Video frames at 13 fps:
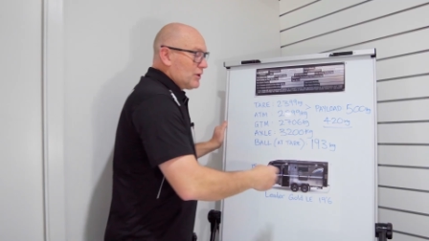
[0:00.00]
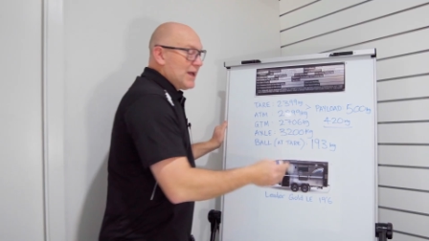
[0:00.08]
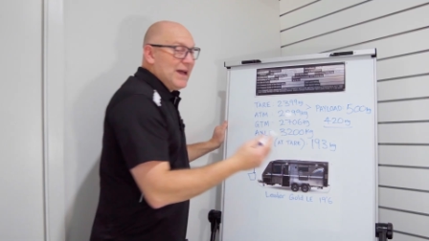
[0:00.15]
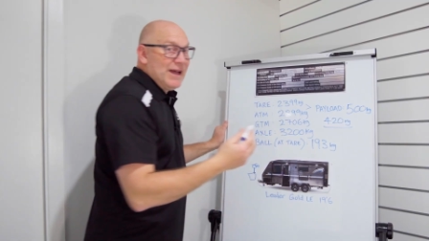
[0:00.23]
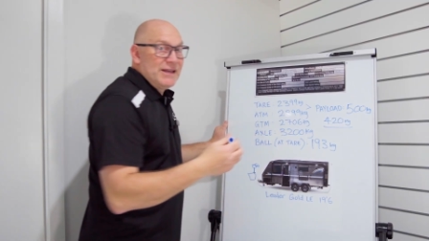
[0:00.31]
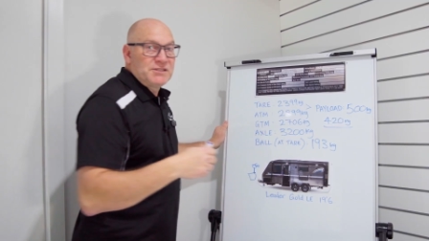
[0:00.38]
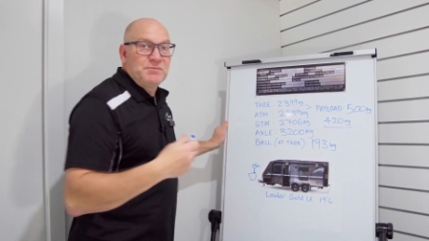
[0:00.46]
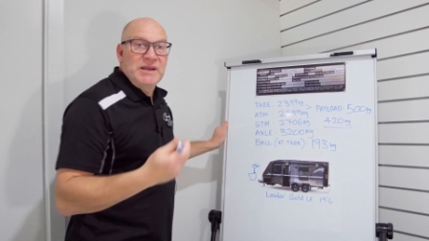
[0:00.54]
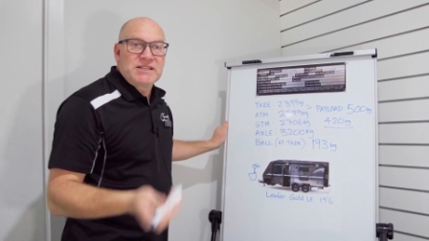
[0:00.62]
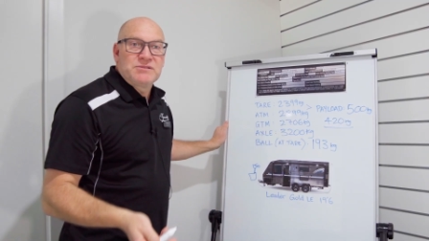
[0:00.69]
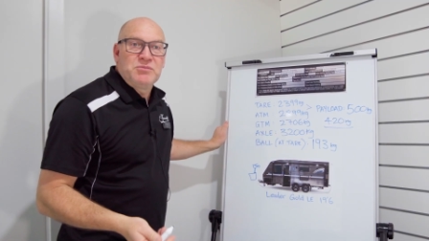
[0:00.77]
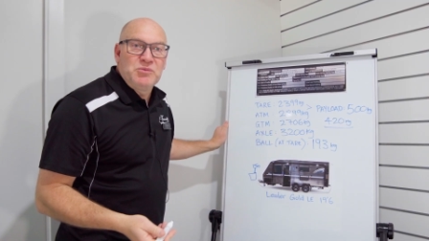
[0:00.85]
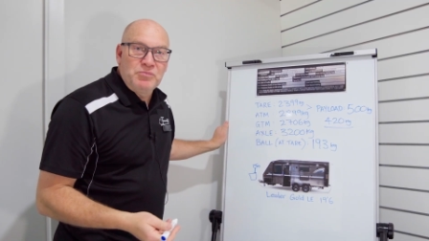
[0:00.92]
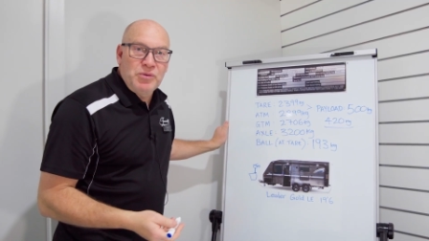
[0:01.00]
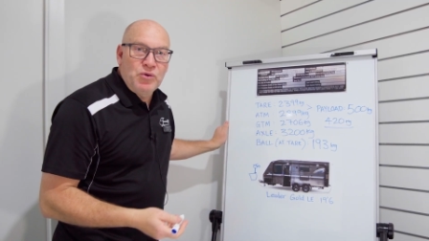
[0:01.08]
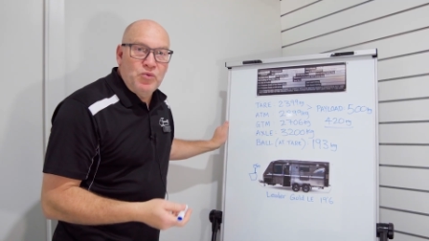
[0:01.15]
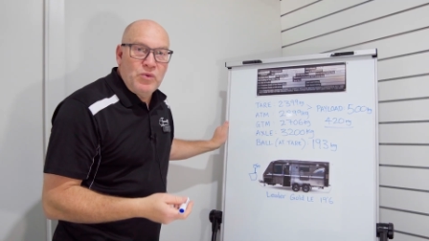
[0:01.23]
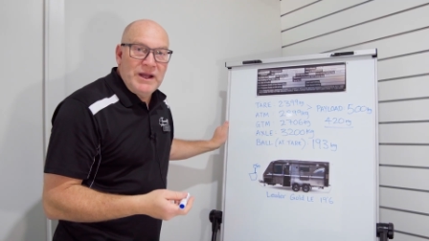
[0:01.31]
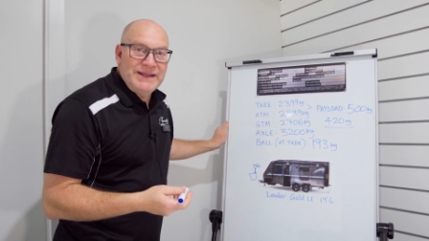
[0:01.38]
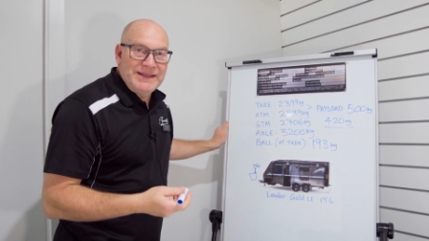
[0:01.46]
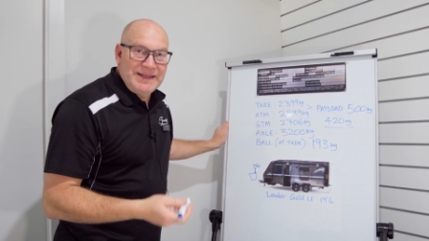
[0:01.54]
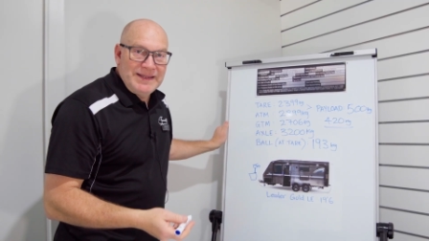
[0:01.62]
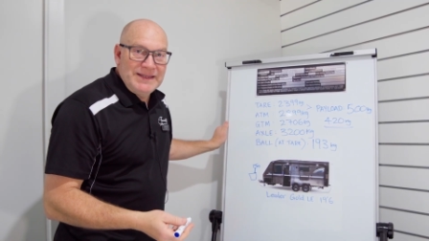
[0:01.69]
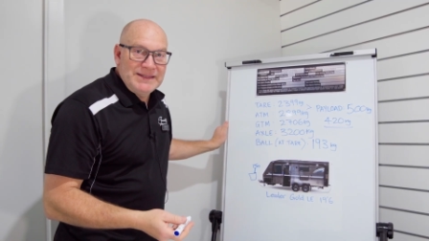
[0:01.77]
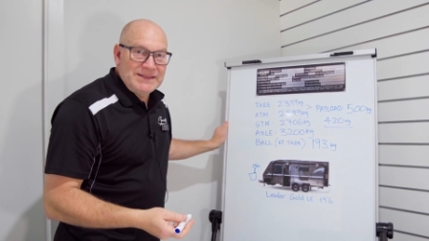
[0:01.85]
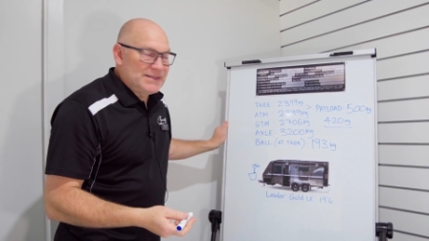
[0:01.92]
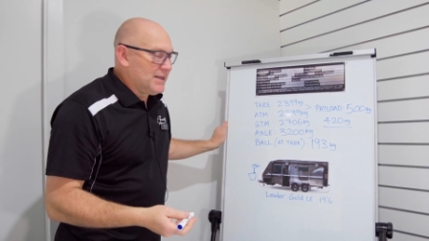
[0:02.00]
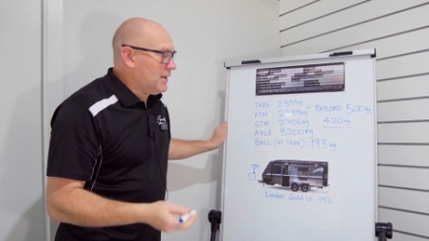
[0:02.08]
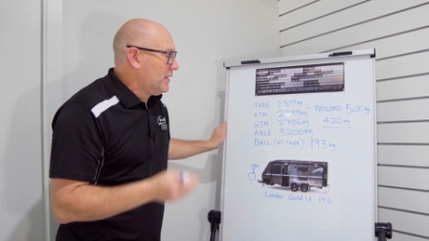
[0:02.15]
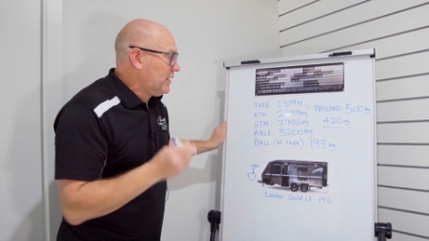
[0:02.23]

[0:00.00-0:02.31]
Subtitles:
car's maximum ball weight is.